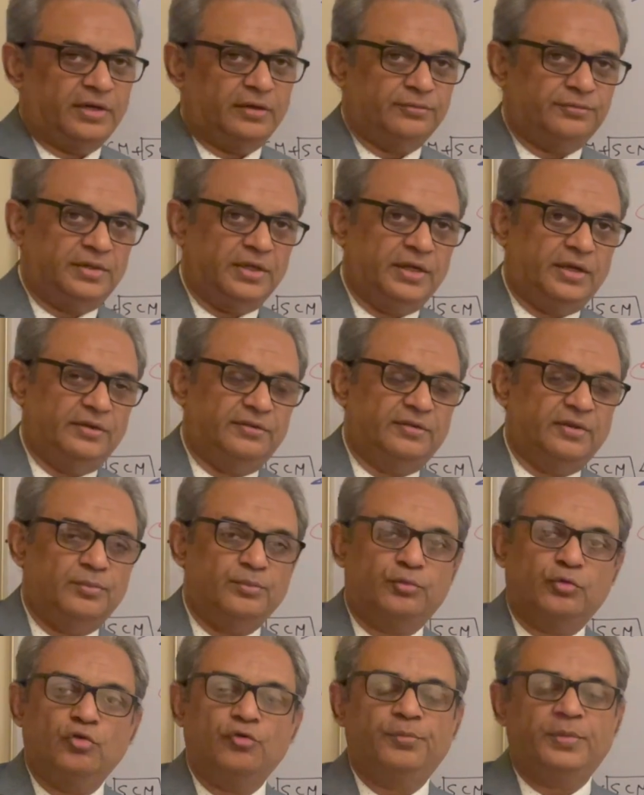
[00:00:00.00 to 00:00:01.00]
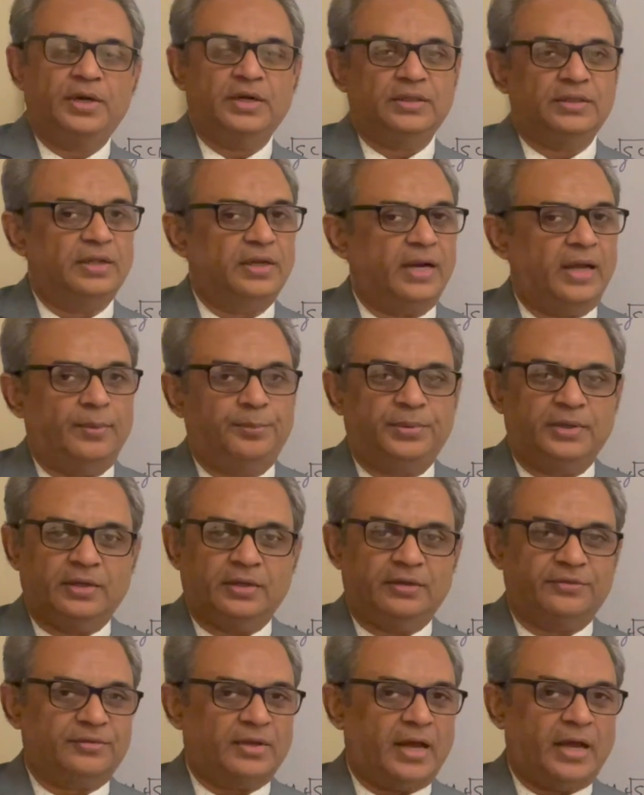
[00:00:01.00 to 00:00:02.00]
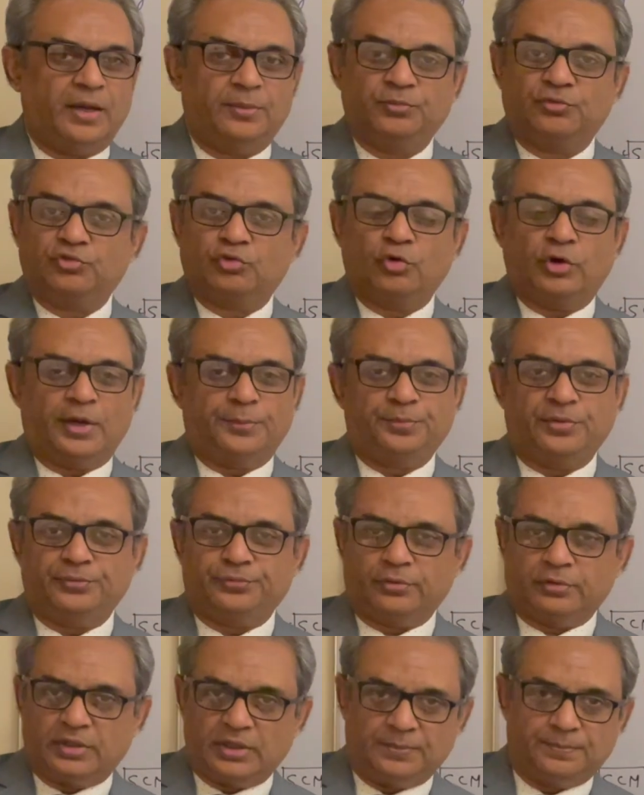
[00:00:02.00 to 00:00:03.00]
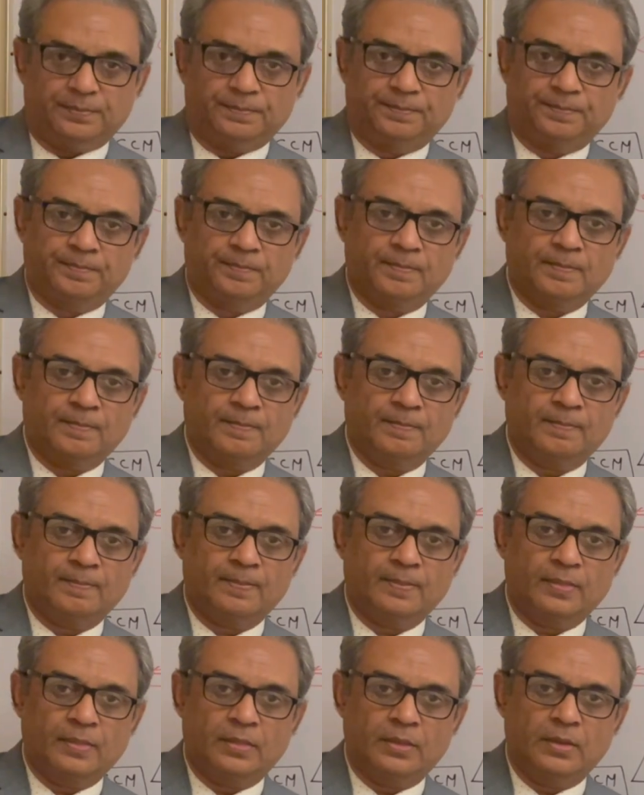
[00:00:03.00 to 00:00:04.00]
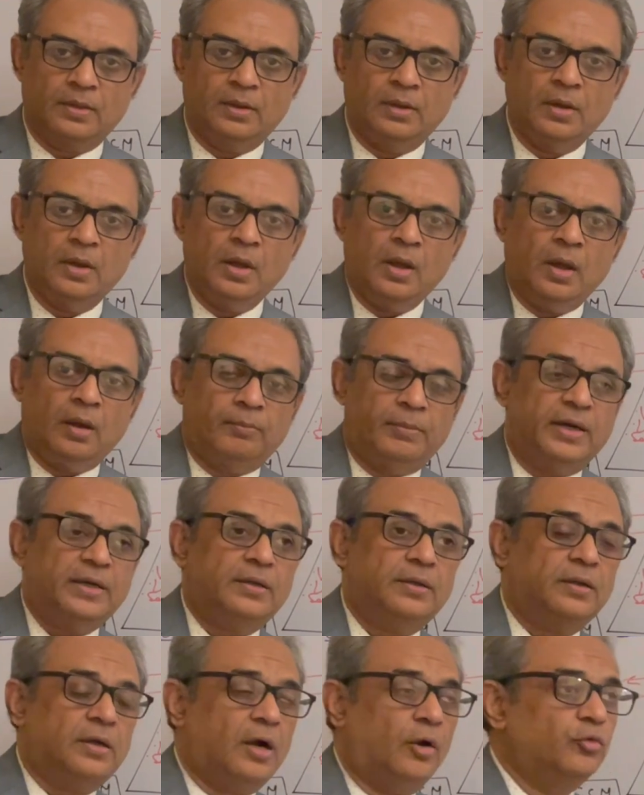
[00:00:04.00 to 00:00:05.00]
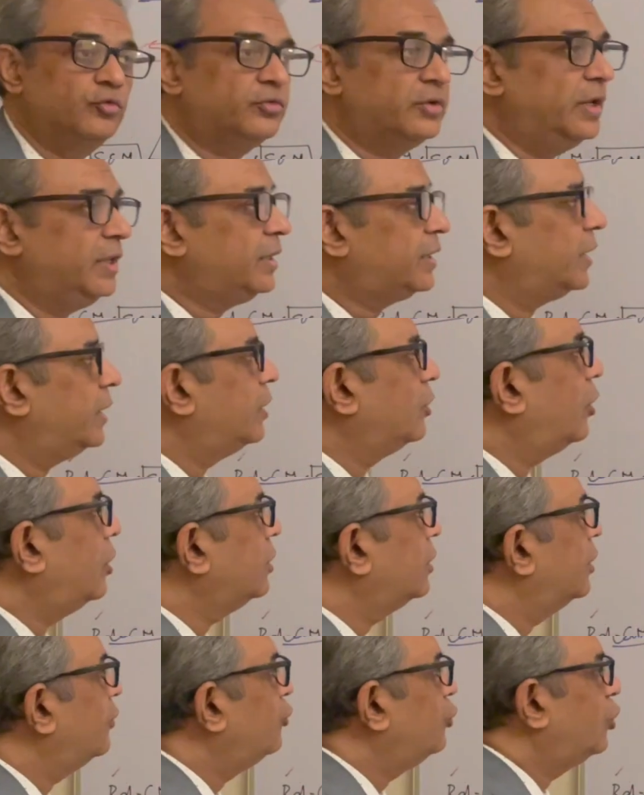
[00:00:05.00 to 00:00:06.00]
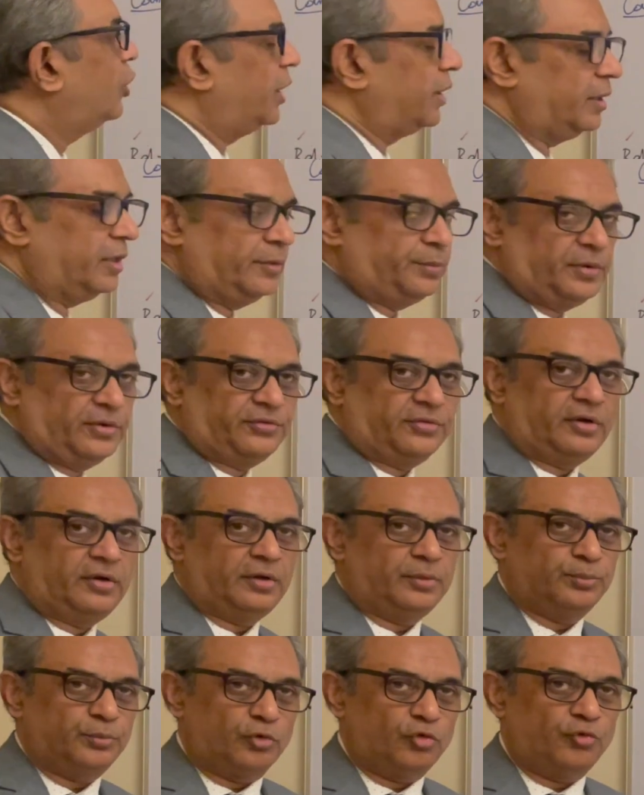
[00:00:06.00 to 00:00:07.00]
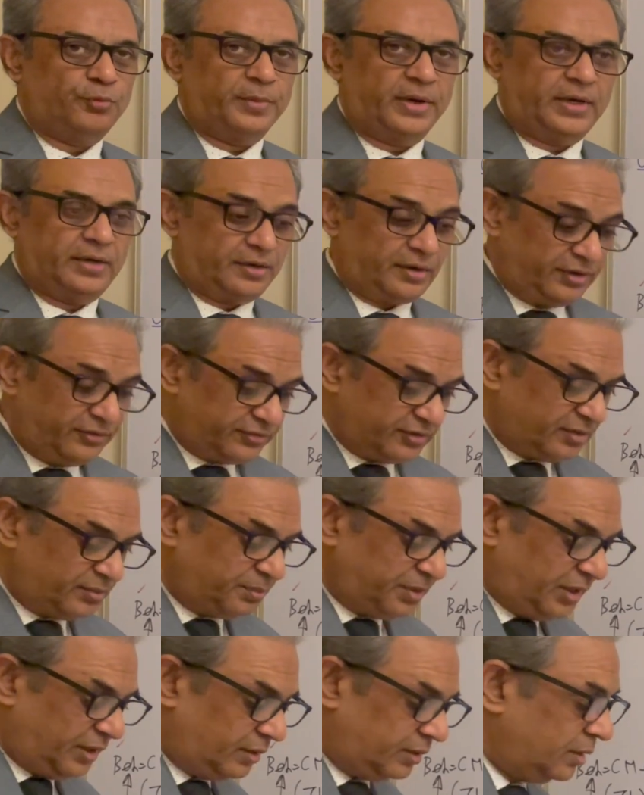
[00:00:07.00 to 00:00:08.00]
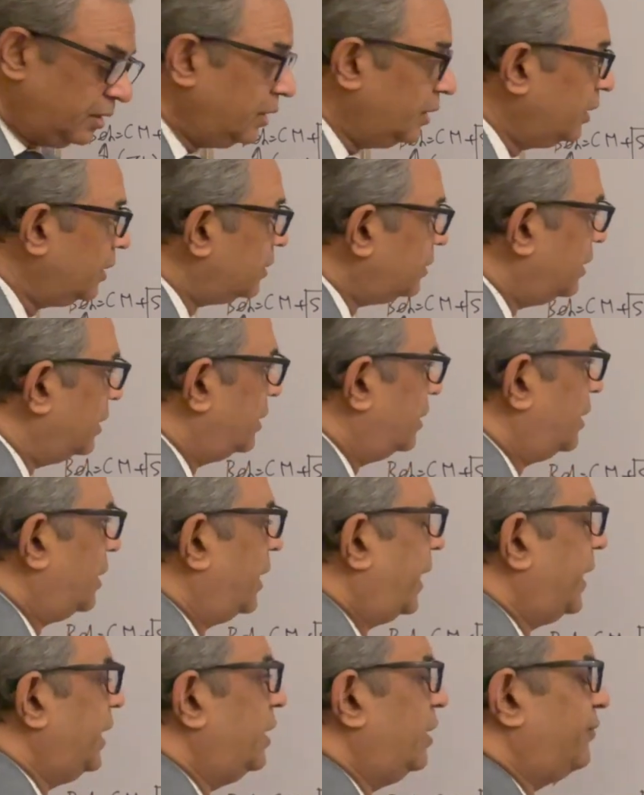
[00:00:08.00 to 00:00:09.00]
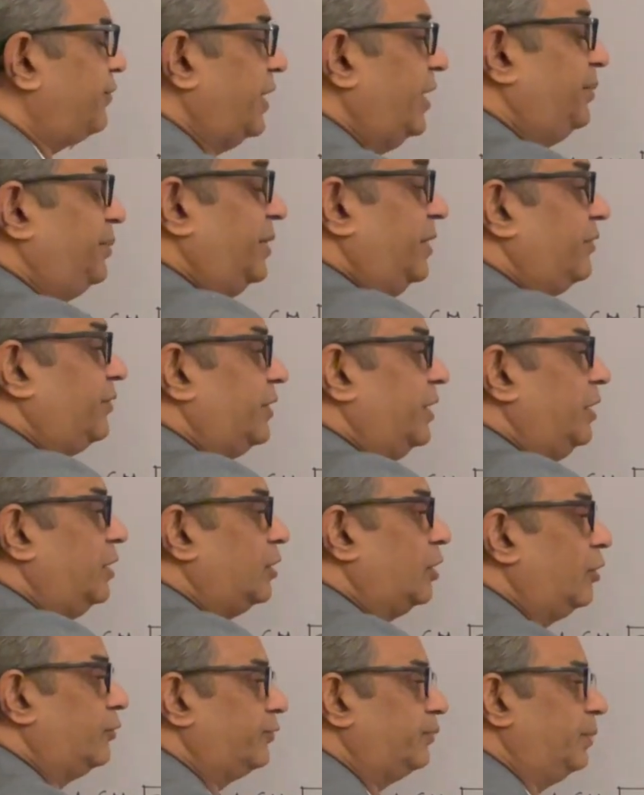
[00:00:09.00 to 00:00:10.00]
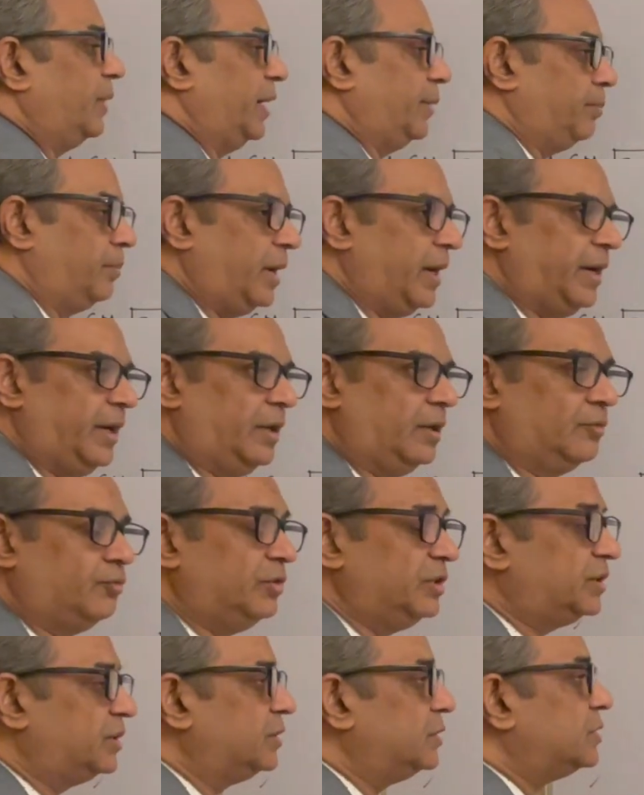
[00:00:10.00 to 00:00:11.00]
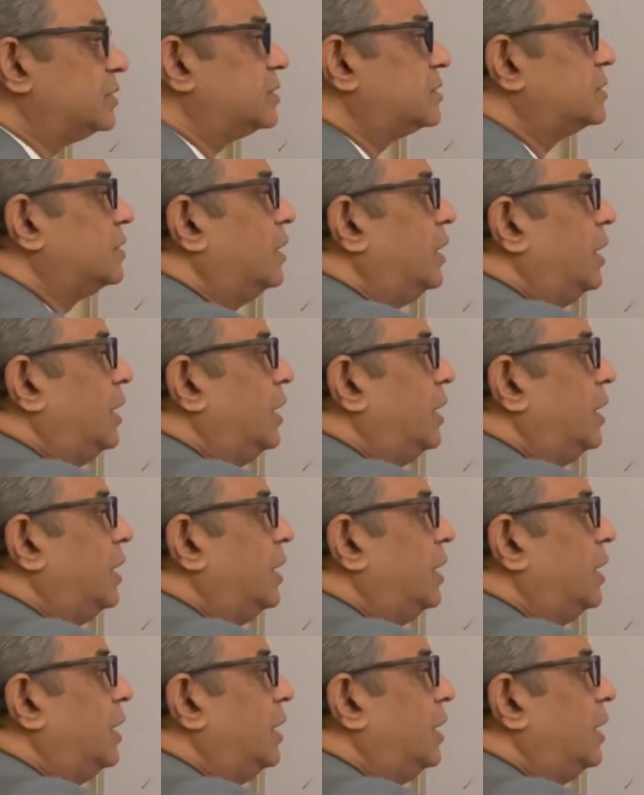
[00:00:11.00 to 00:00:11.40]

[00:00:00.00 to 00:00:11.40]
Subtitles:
if there is improvement in their happiness, I am so happy for them. But counseling cannot give you 100% improvement. Reason being, the 95% of my mind, which is